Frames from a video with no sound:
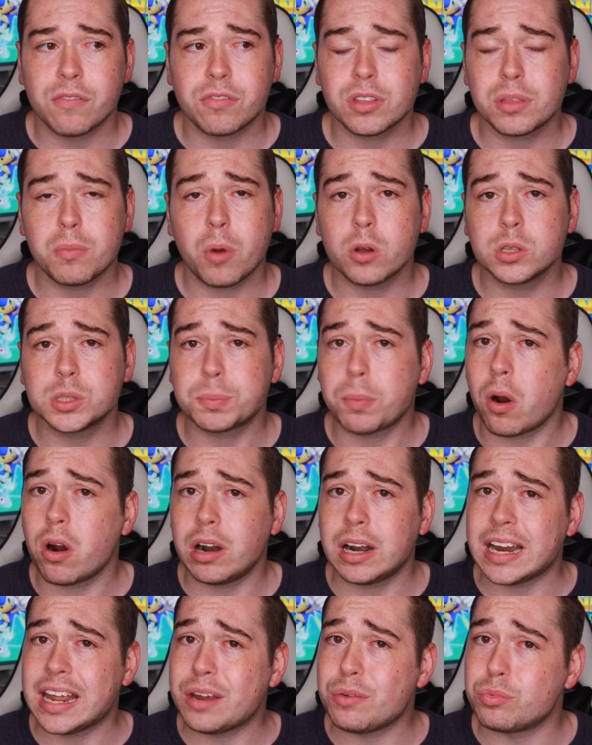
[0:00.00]
For the most
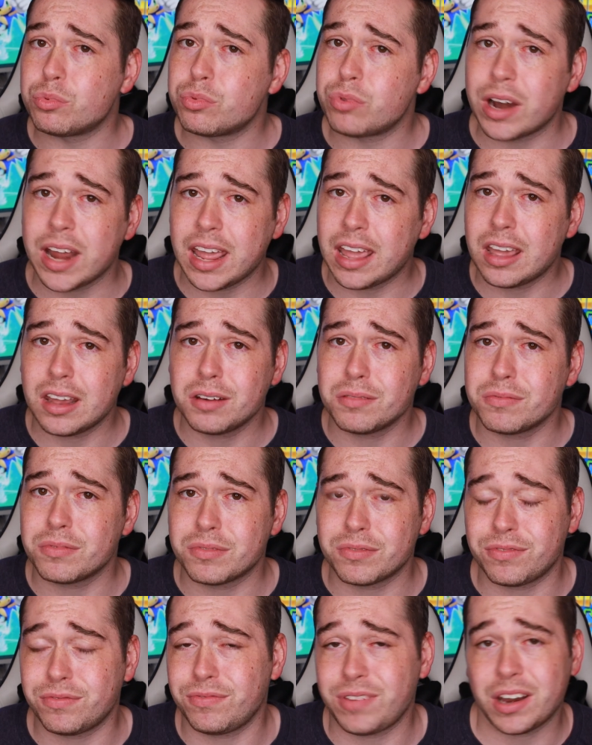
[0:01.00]
part, it ran
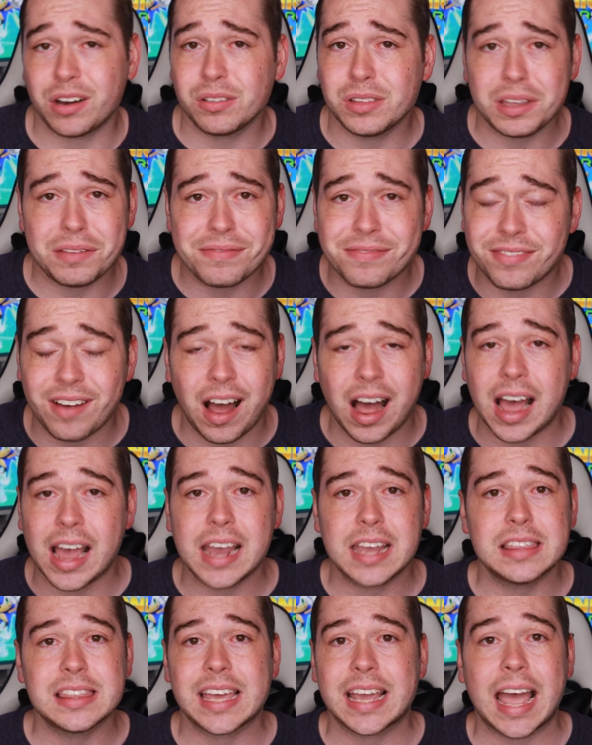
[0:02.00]
fairly
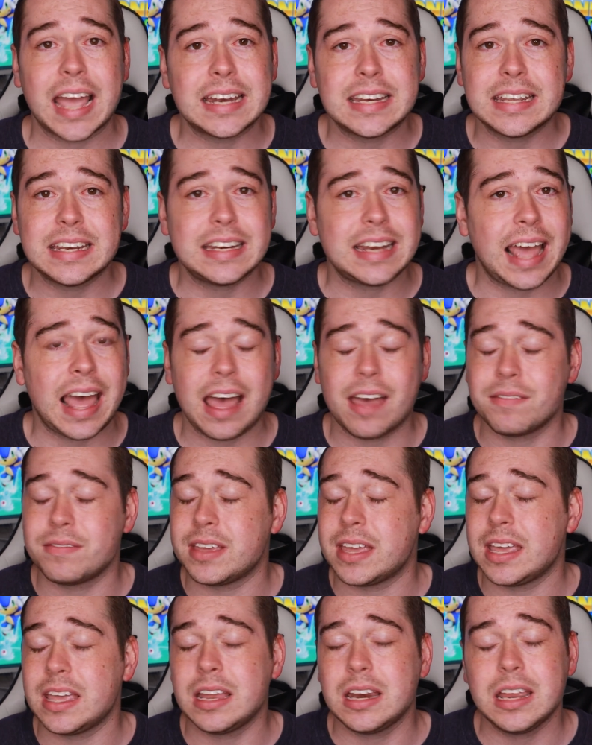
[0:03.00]
fine. Like, I didn't
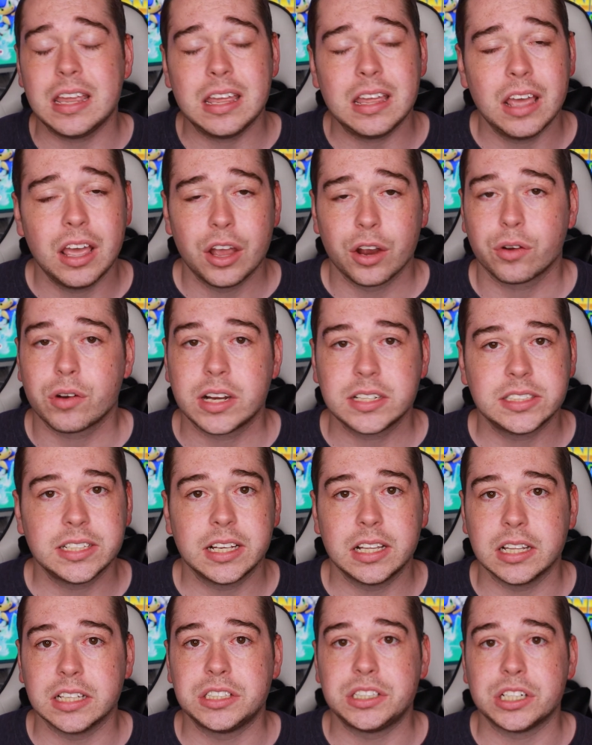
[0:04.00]
have any
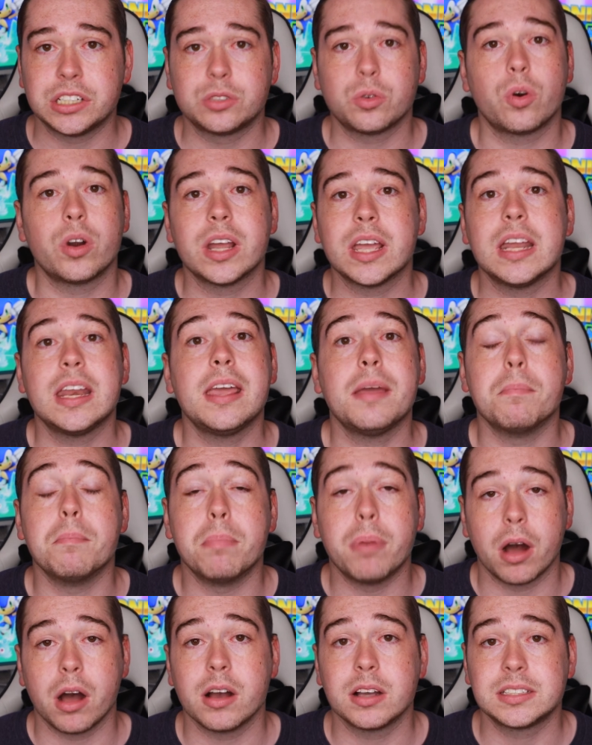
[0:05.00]
crazy glitches or any
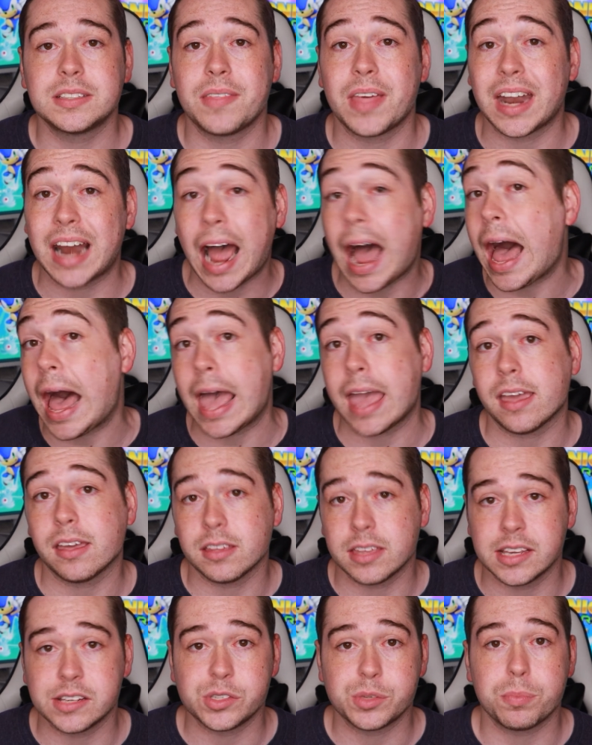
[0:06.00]
bugs that
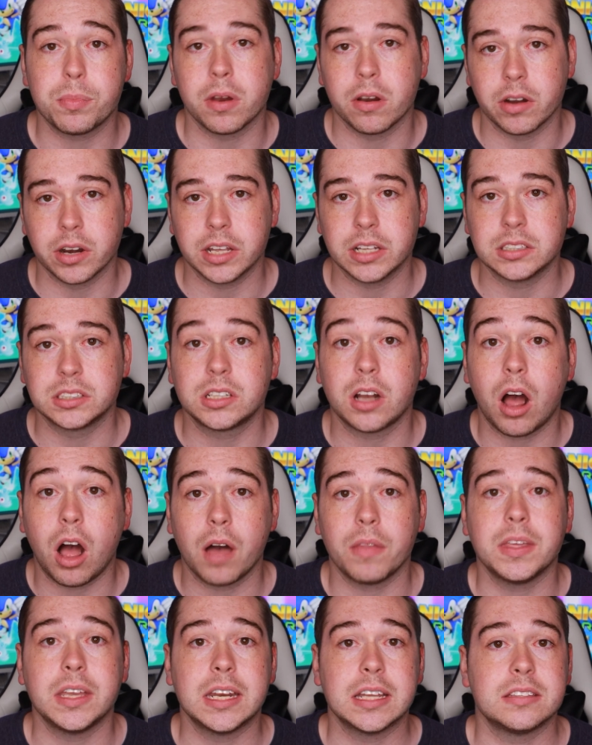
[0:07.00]
I experienced
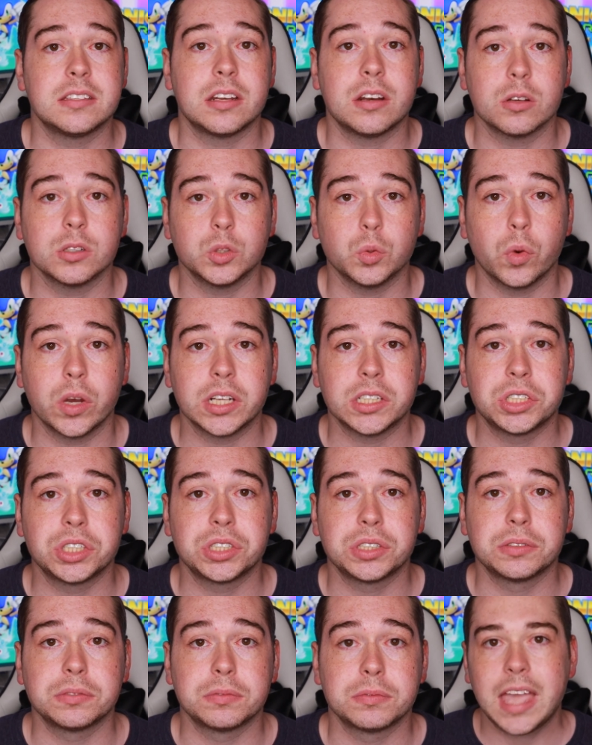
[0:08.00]
on the Nintendo
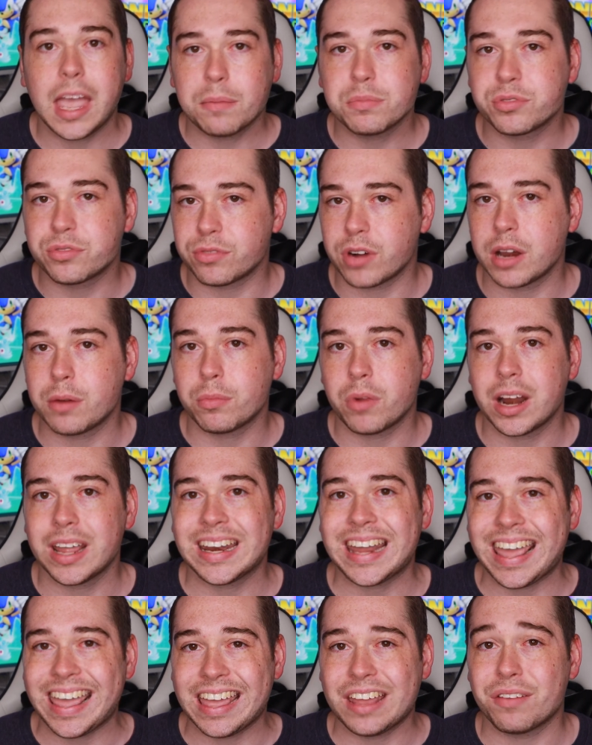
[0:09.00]
Switch. The game's frame
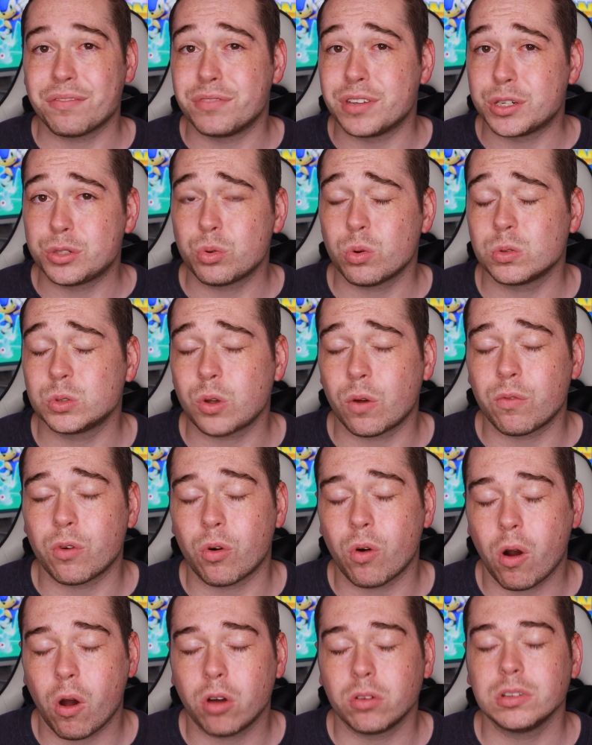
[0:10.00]
rate and visuals
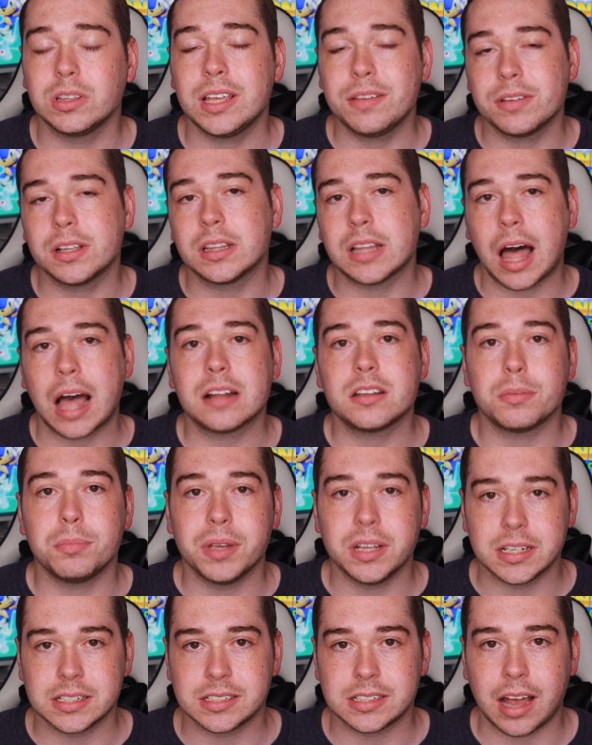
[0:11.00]
overall leave a lot to
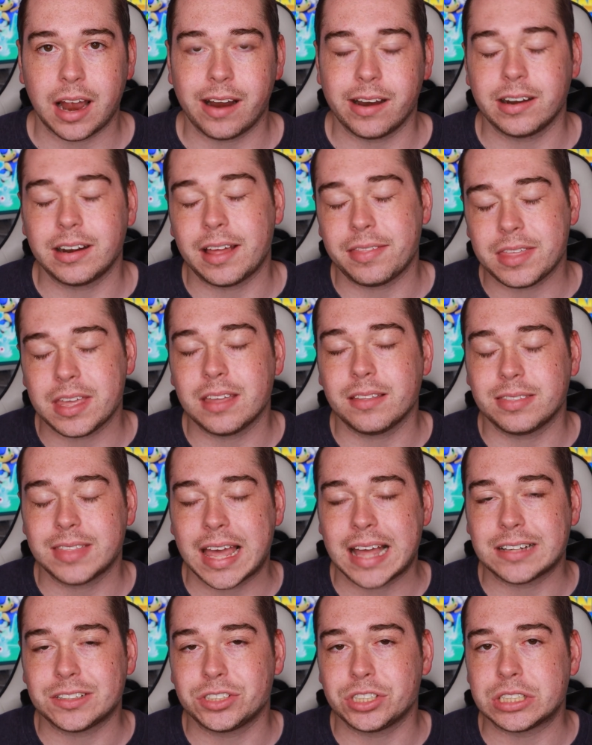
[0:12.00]
be desired. I think
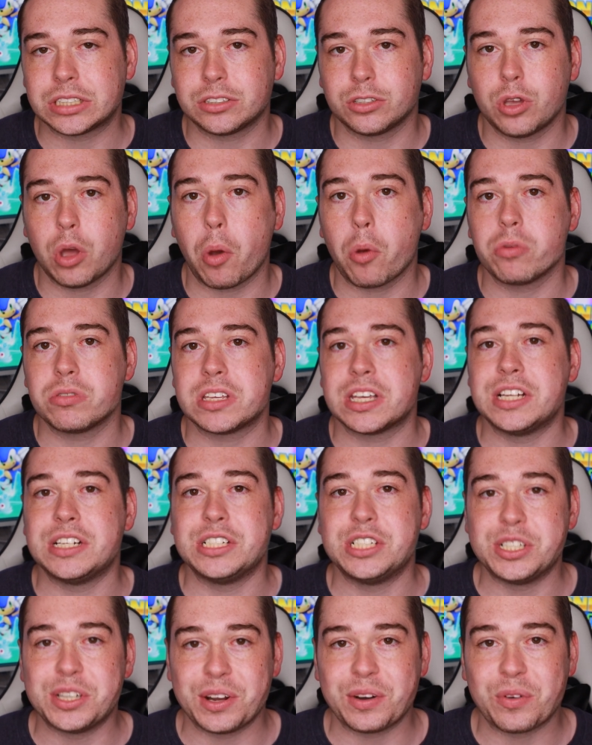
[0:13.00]
that just goes
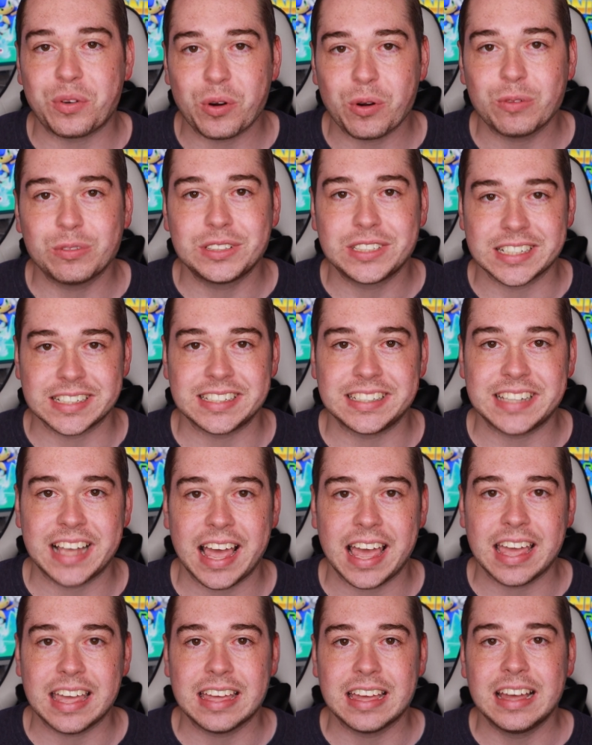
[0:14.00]
in general to
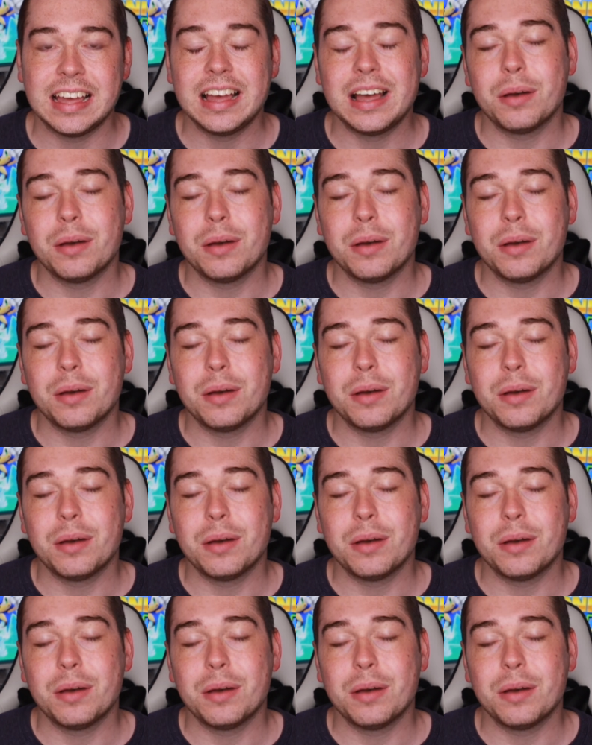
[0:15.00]
say.